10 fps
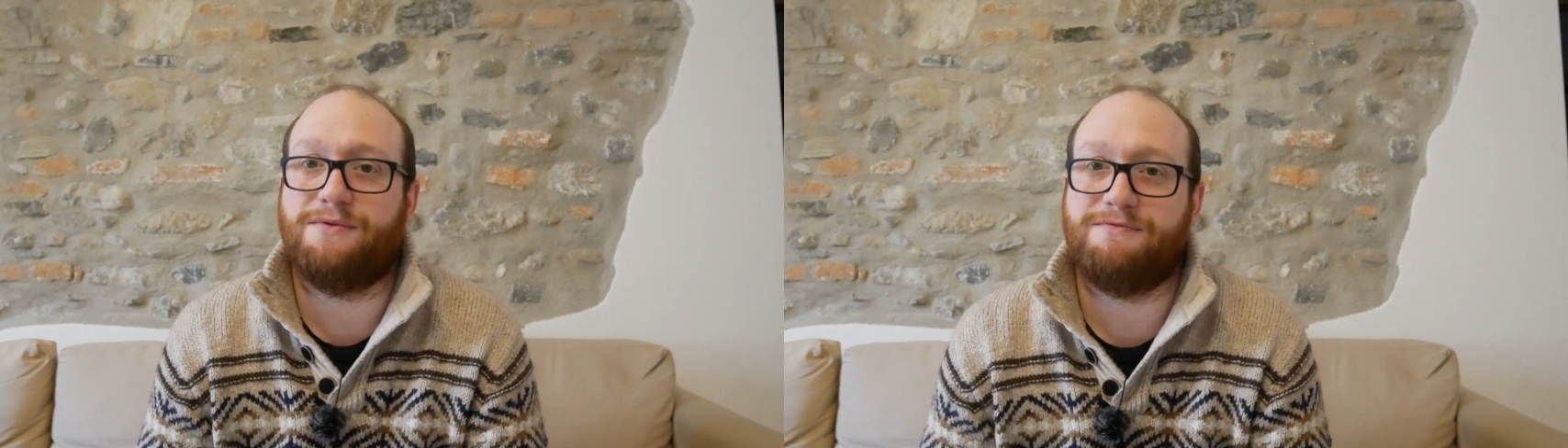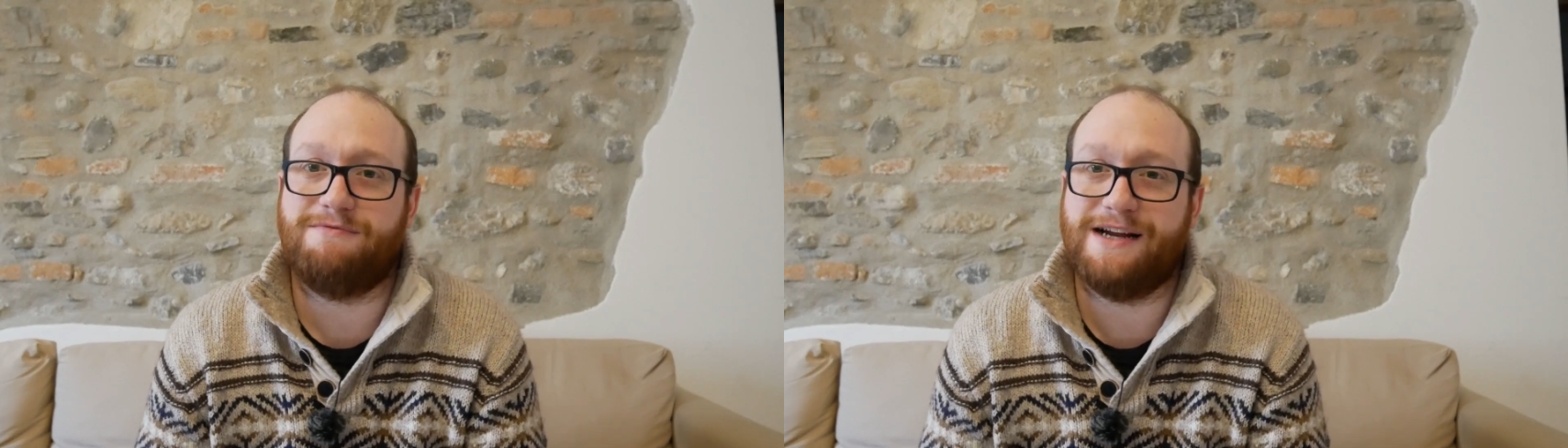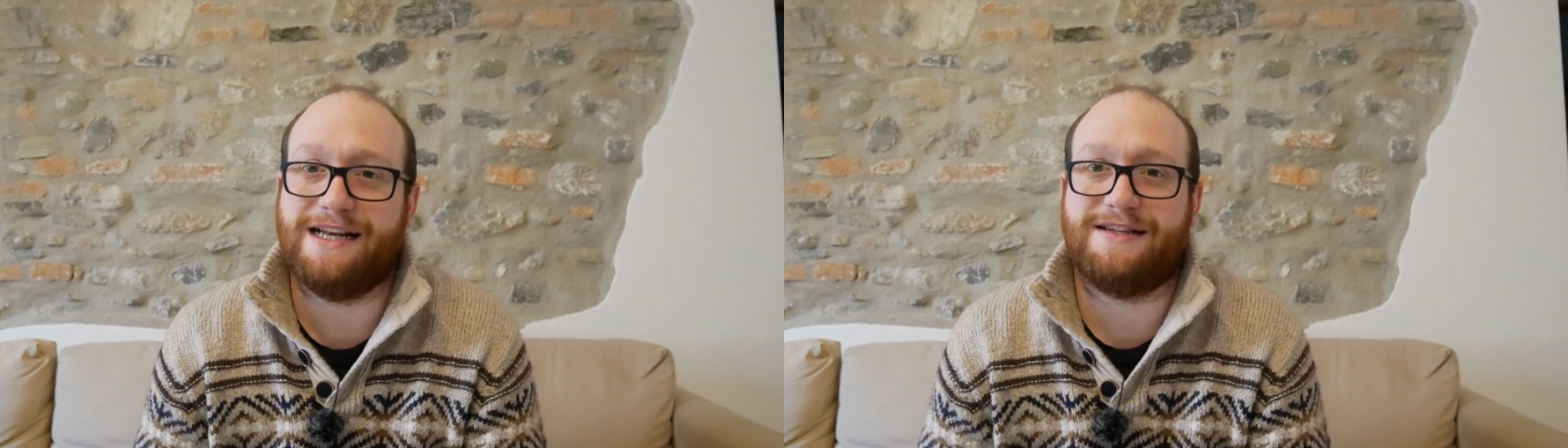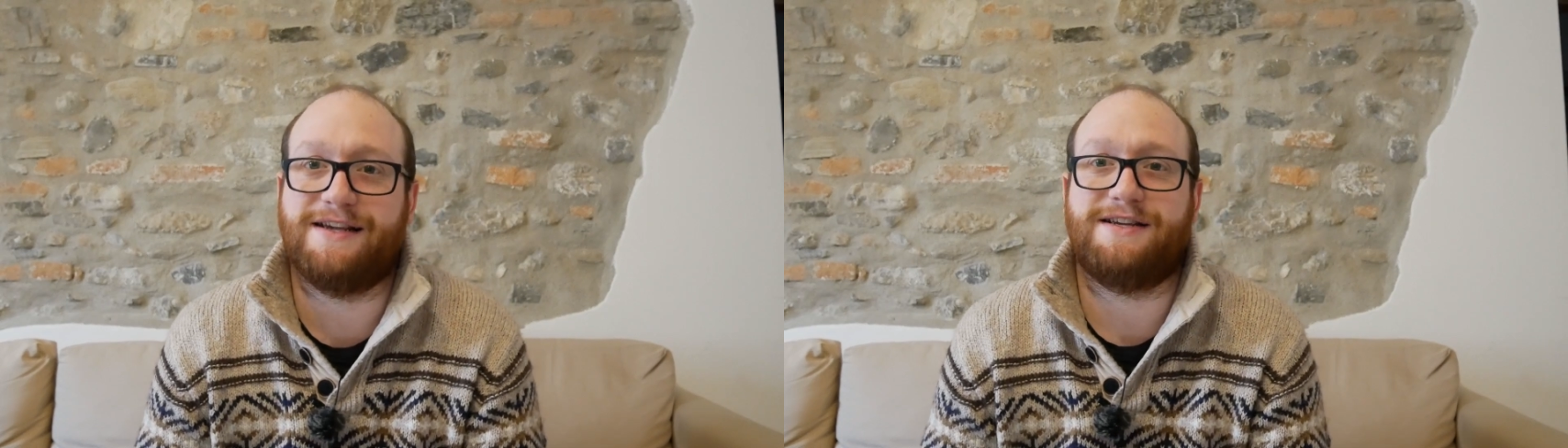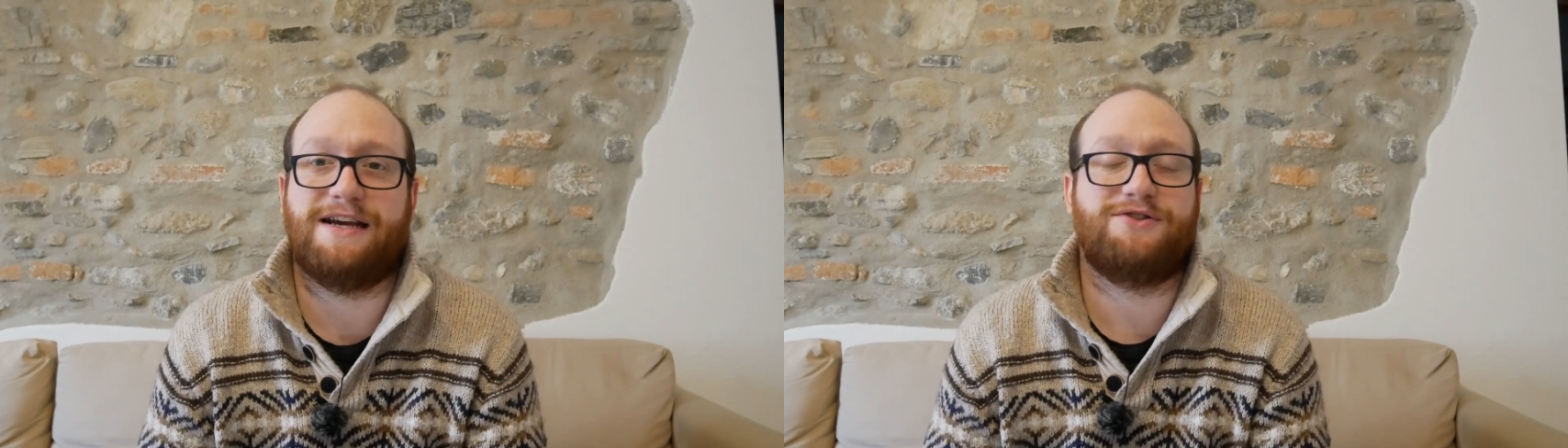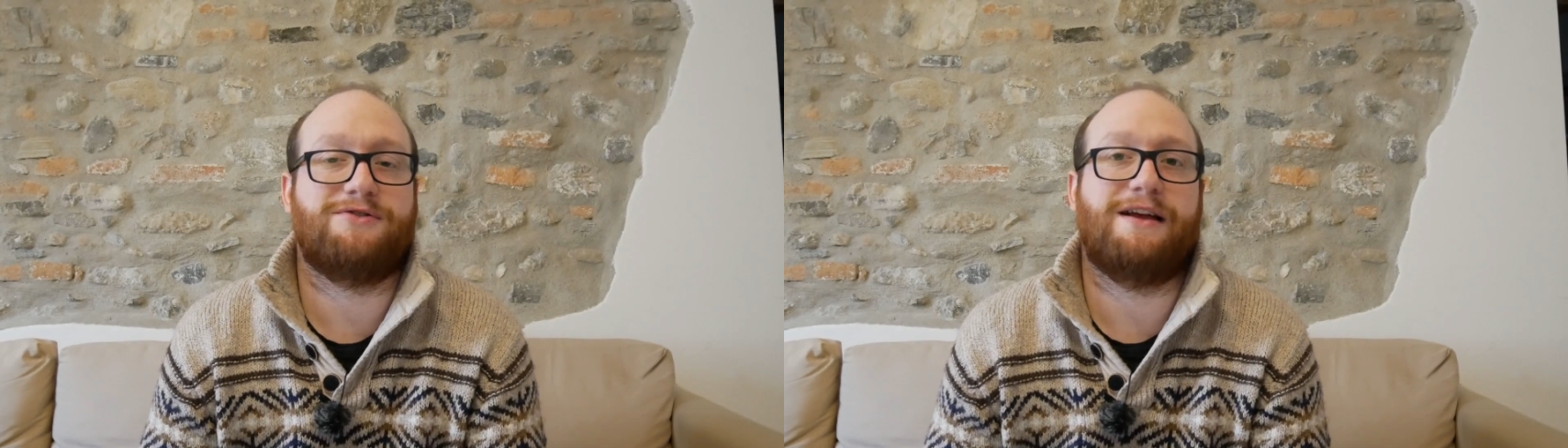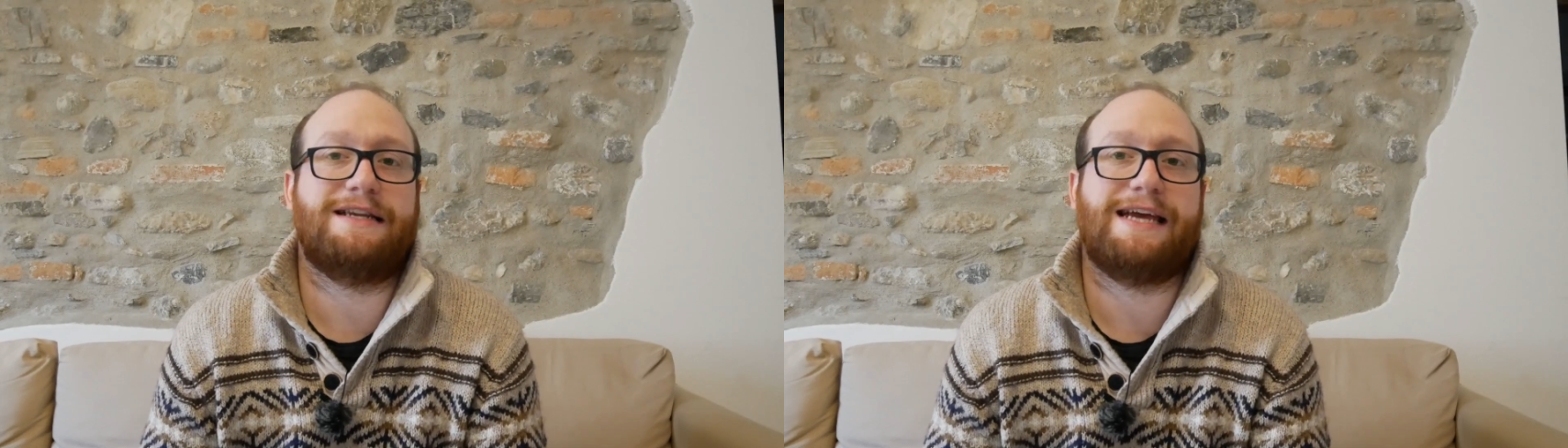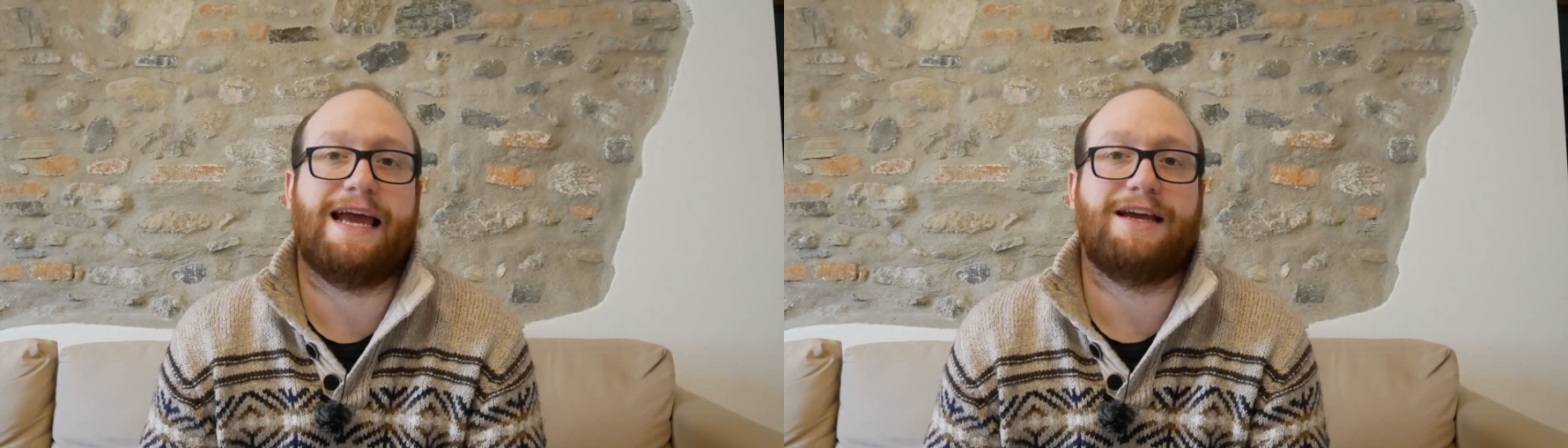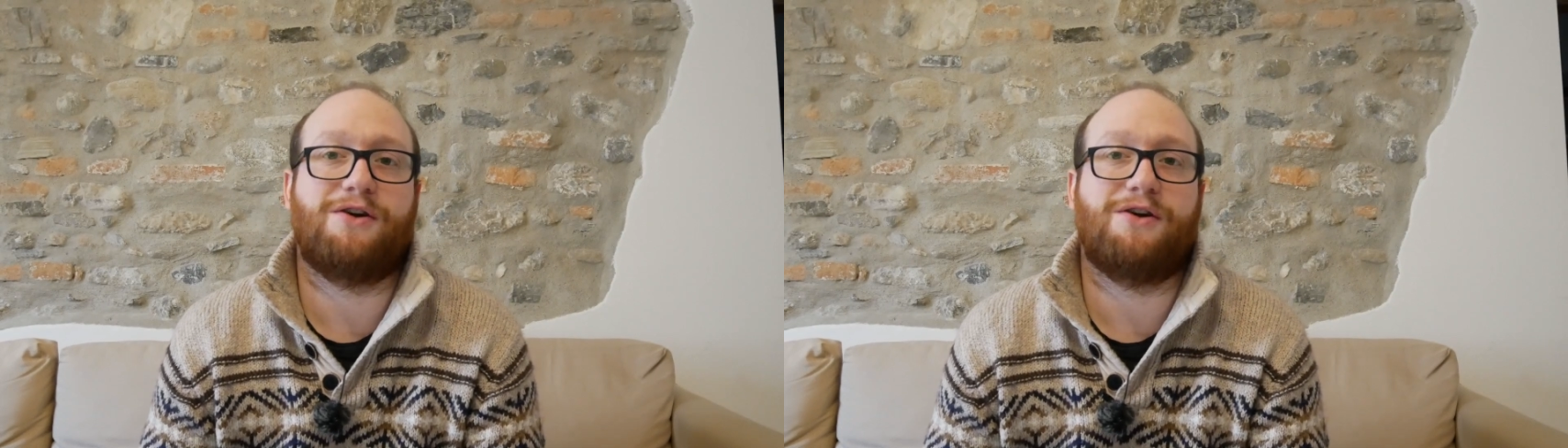I would really suggest trying to get